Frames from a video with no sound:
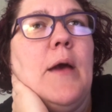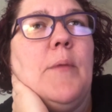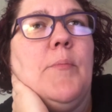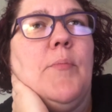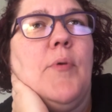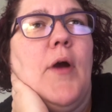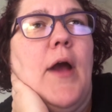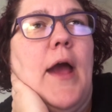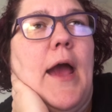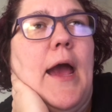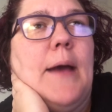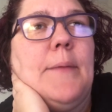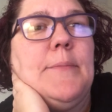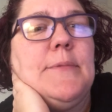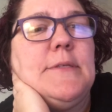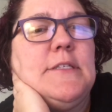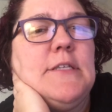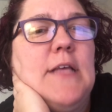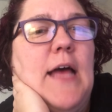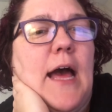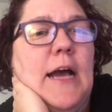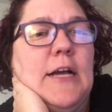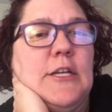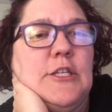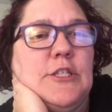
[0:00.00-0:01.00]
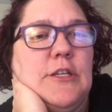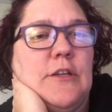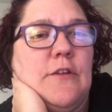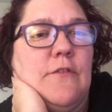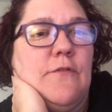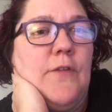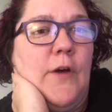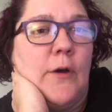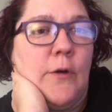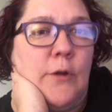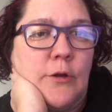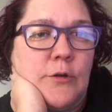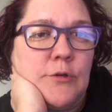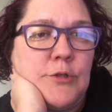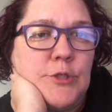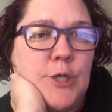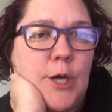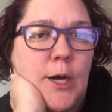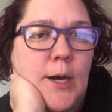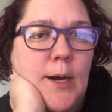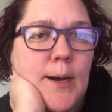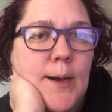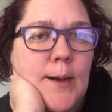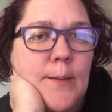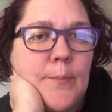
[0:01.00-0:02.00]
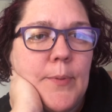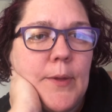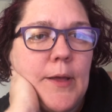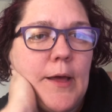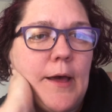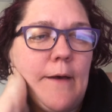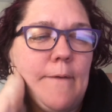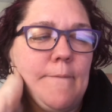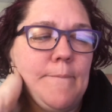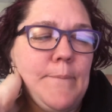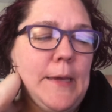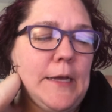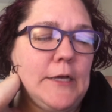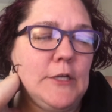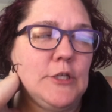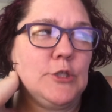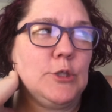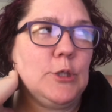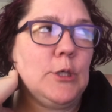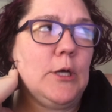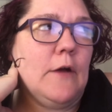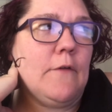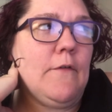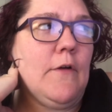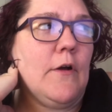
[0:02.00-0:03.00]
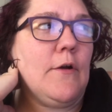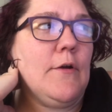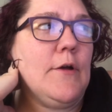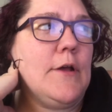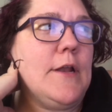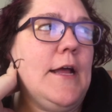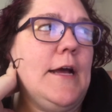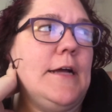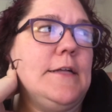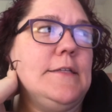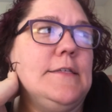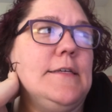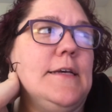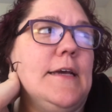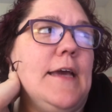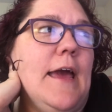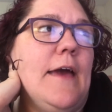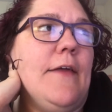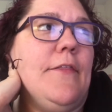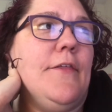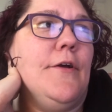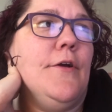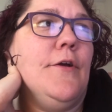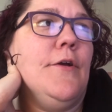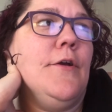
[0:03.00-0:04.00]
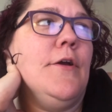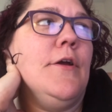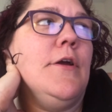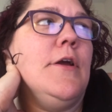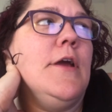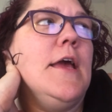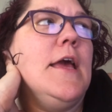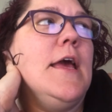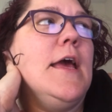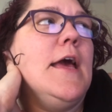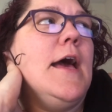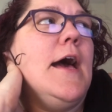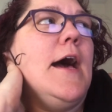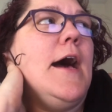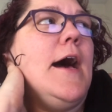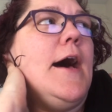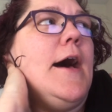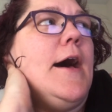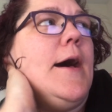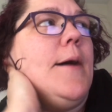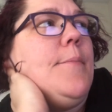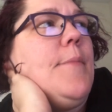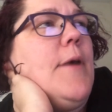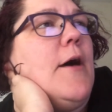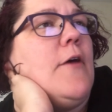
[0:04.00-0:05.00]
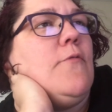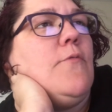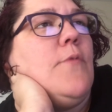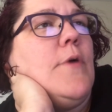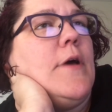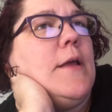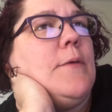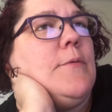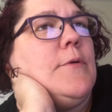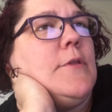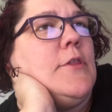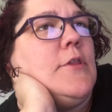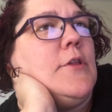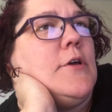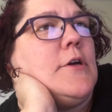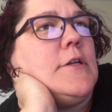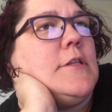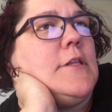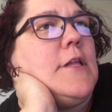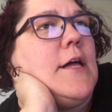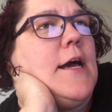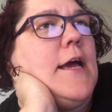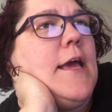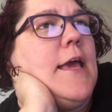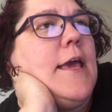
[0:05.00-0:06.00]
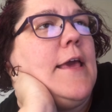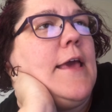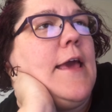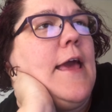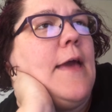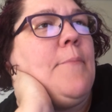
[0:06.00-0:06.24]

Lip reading: Perhaps I should Photoshop a picture of her and I together, of what it would look like.